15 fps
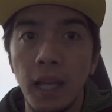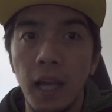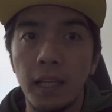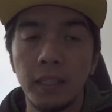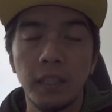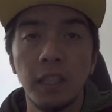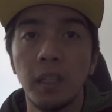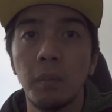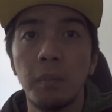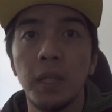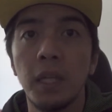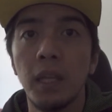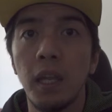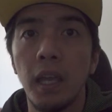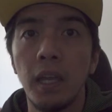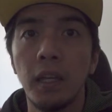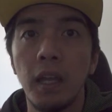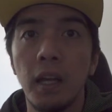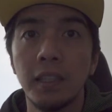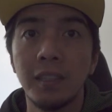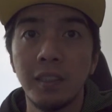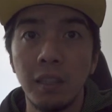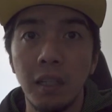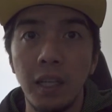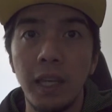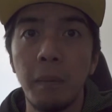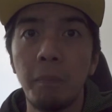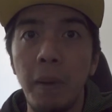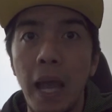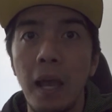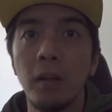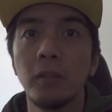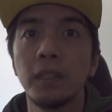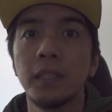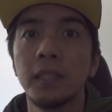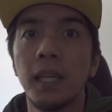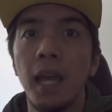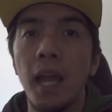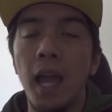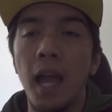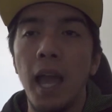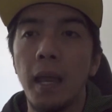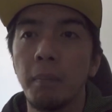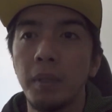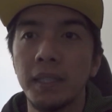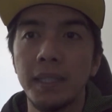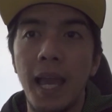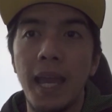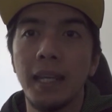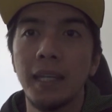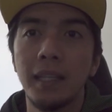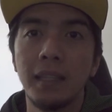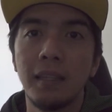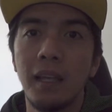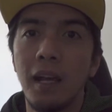It's gonna be in sterling pounds, and beside it,